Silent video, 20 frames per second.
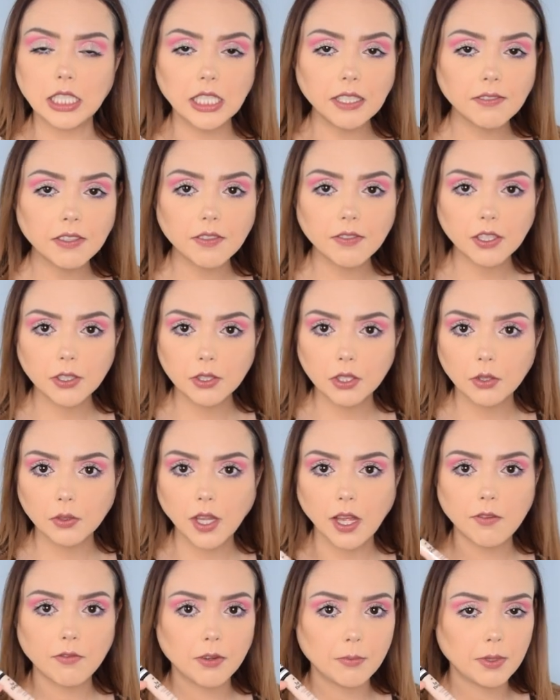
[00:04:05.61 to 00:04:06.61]
Even if they're too
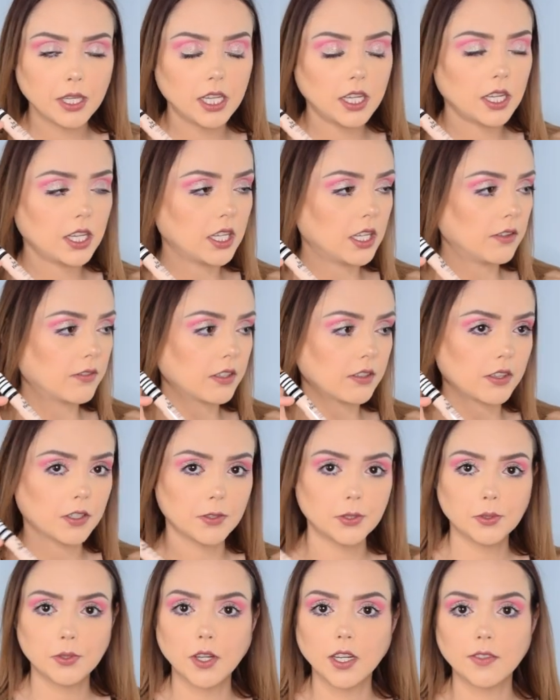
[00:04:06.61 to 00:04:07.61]
light for me, even if
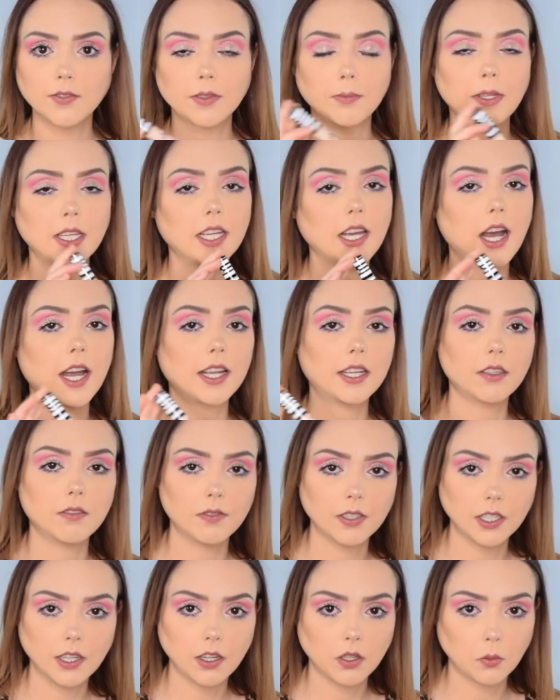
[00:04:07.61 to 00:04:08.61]
they're too dark for me, I can
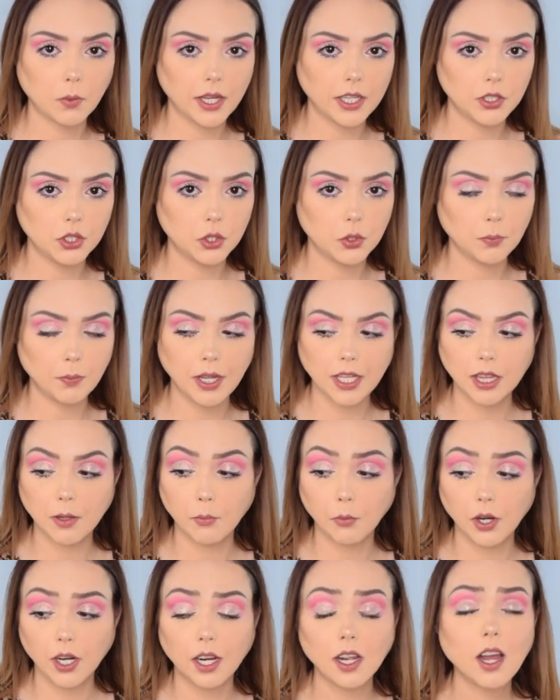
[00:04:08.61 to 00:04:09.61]
figure out a way to make
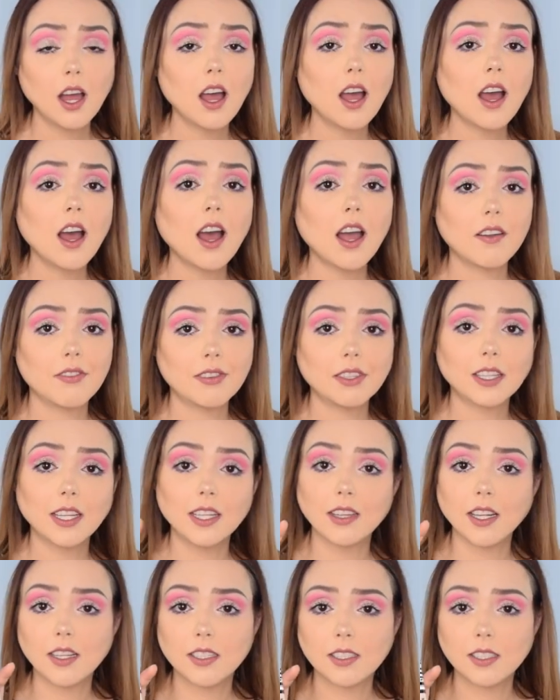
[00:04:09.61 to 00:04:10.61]
them work. I feel
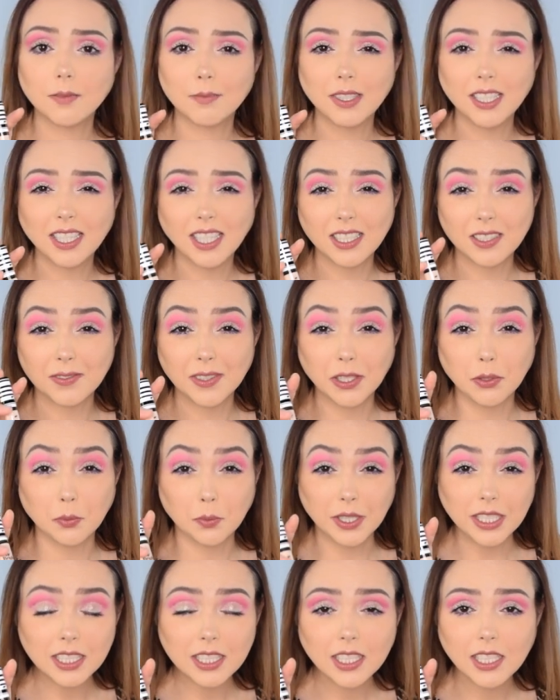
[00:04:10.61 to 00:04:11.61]
like that is something that is very
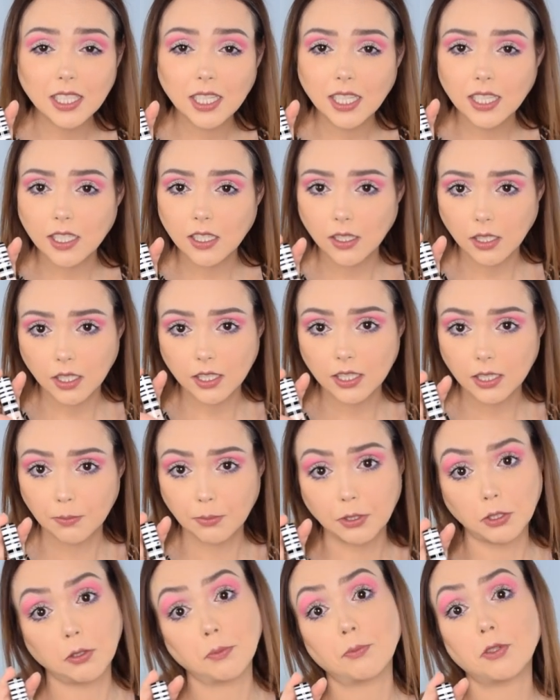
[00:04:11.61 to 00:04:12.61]
risky in a
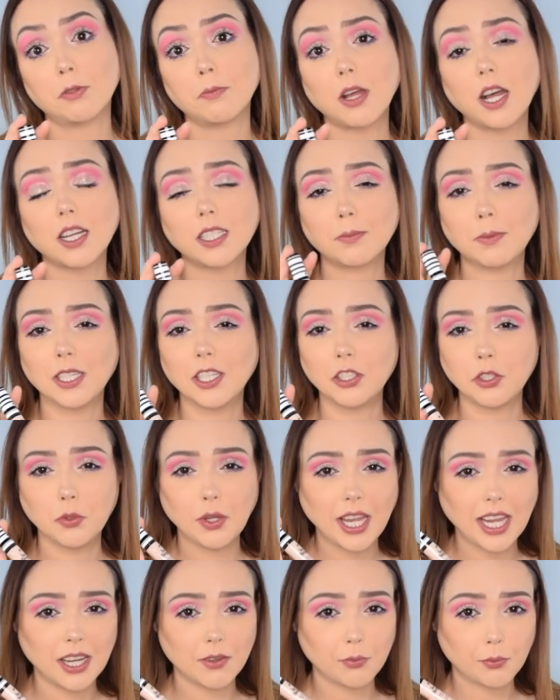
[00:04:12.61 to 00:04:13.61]
subscription box, because you
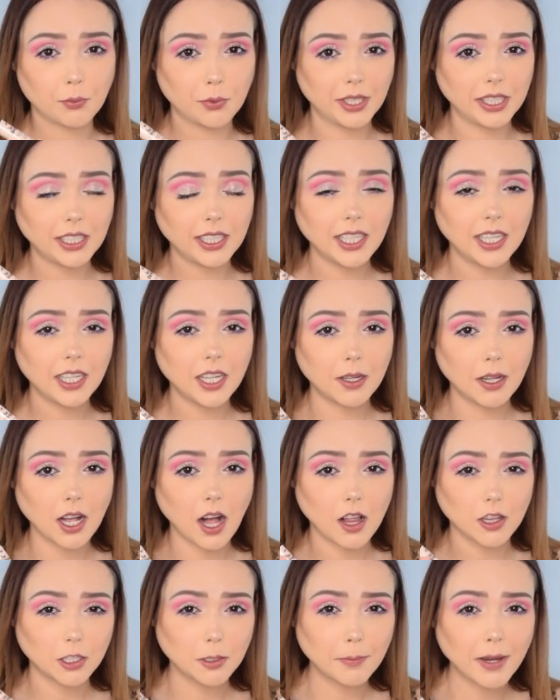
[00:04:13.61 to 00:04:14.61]
can't really
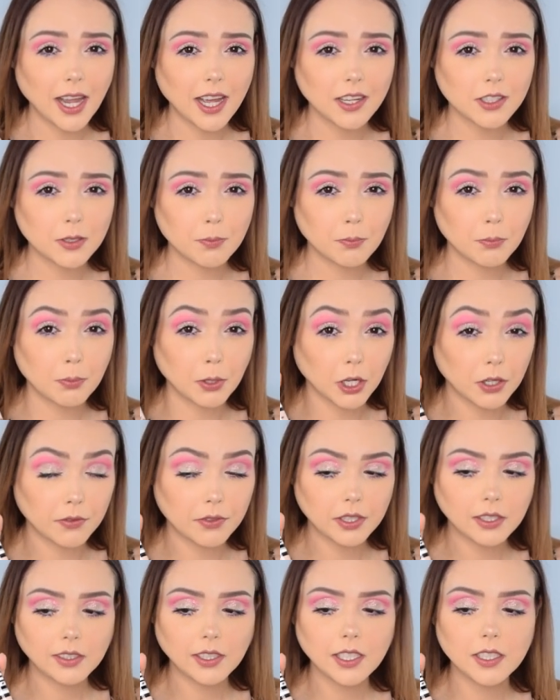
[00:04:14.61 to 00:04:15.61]
color match
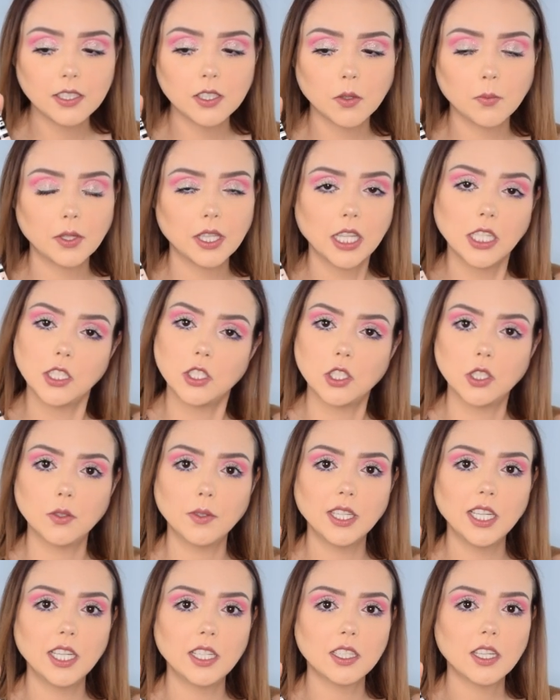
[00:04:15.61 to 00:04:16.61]
perfectly. So when they do
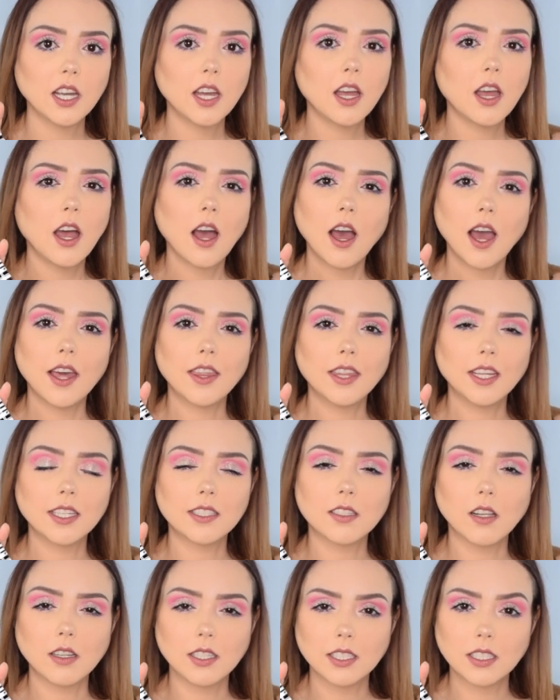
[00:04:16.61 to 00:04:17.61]
it, I think
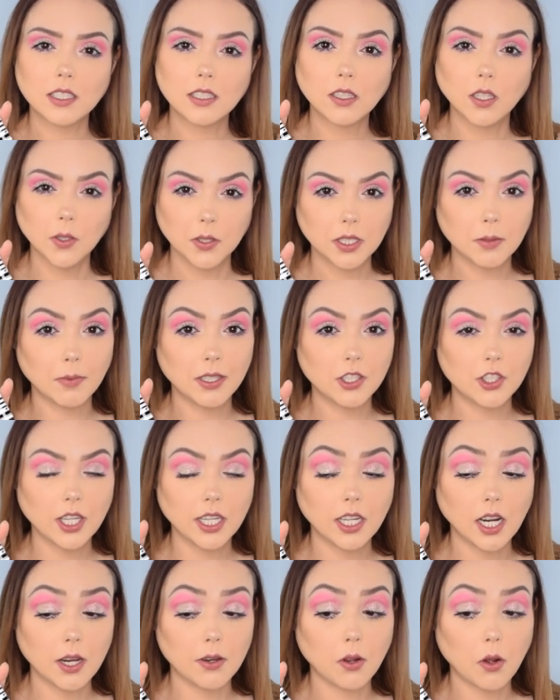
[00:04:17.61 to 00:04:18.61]
as long as it's close to my
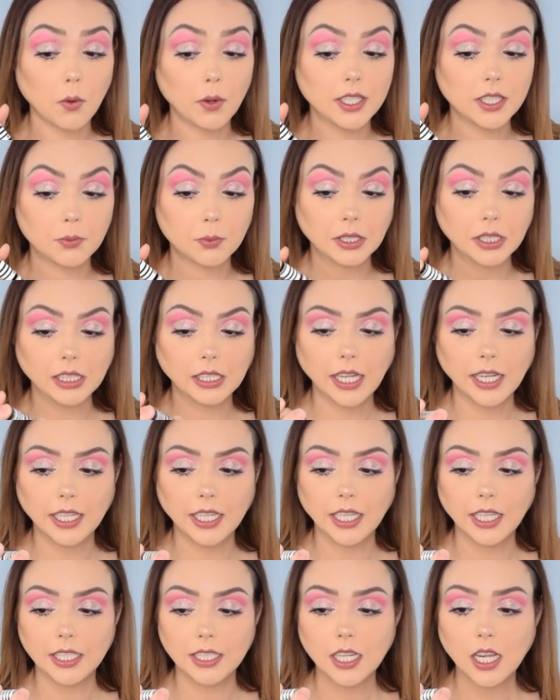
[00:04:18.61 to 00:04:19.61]
shade, I always really
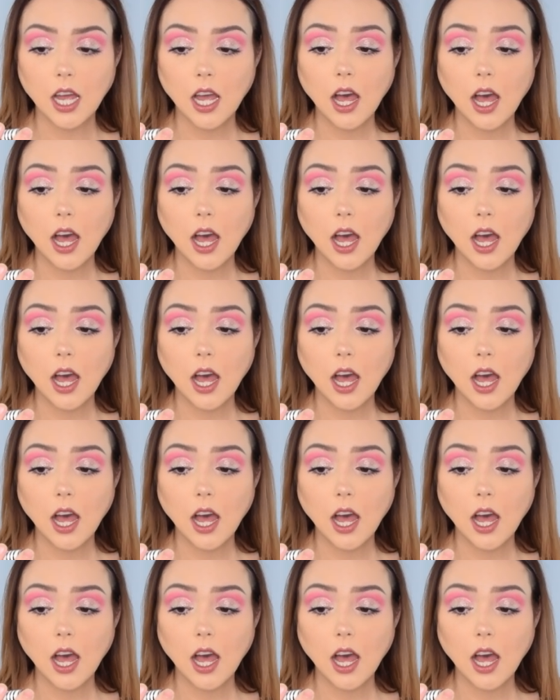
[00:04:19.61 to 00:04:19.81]
like it.